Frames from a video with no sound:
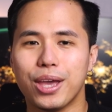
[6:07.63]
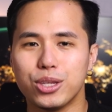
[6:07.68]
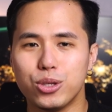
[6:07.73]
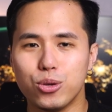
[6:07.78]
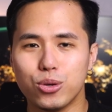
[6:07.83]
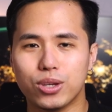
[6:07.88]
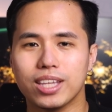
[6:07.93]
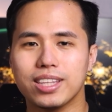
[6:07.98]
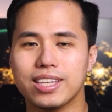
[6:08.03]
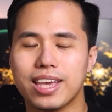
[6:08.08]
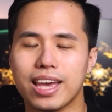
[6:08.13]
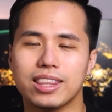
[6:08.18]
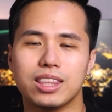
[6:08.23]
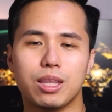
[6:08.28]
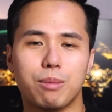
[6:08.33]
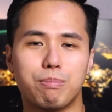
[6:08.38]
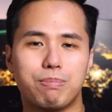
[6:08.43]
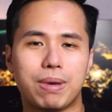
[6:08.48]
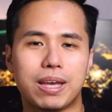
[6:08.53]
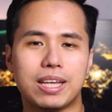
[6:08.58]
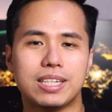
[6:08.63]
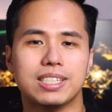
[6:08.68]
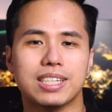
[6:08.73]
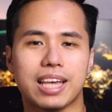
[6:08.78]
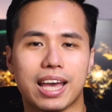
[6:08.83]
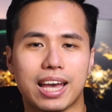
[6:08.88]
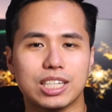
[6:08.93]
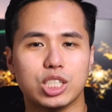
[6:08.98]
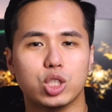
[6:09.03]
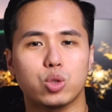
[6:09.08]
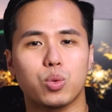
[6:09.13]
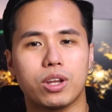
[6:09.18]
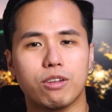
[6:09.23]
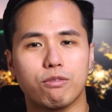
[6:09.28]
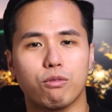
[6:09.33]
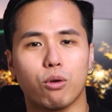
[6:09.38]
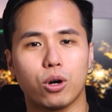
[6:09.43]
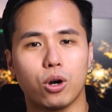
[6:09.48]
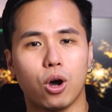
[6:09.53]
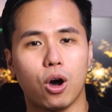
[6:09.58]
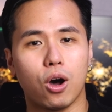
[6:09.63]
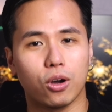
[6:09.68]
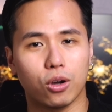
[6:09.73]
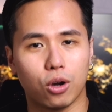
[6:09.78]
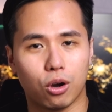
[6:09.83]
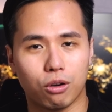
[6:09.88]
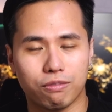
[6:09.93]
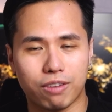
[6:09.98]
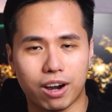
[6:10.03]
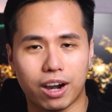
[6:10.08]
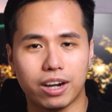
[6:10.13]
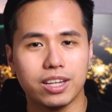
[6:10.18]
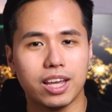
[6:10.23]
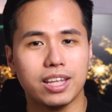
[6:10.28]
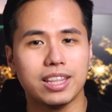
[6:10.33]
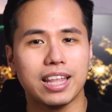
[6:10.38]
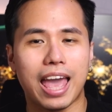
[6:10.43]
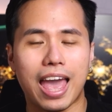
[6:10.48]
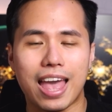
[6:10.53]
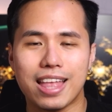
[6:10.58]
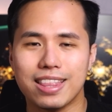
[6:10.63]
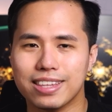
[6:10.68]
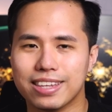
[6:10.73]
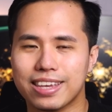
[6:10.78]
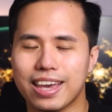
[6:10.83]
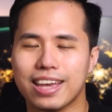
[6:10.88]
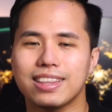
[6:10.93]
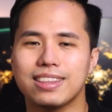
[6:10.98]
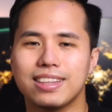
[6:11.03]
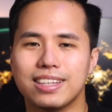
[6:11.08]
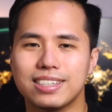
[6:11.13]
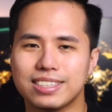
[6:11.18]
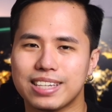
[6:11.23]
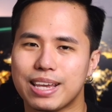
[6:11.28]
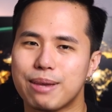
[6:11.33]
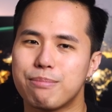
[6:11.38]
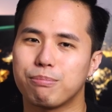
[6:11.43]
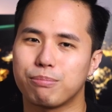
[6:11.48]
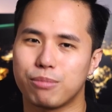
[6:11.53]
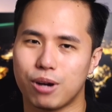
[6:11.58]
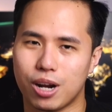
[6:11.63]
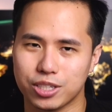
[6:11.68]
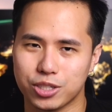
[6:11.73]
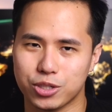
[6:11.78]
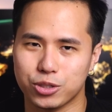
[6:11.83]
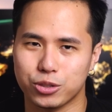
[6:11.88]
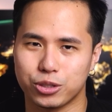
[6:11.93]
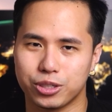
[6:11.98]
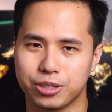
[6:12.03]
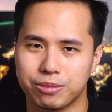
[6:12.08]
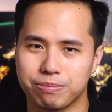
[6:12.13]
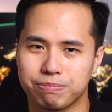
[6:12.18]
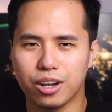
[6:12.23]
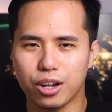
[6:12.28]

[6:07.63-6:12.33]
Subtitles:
you can get the base S24 Hong Kong variant and get the same processor.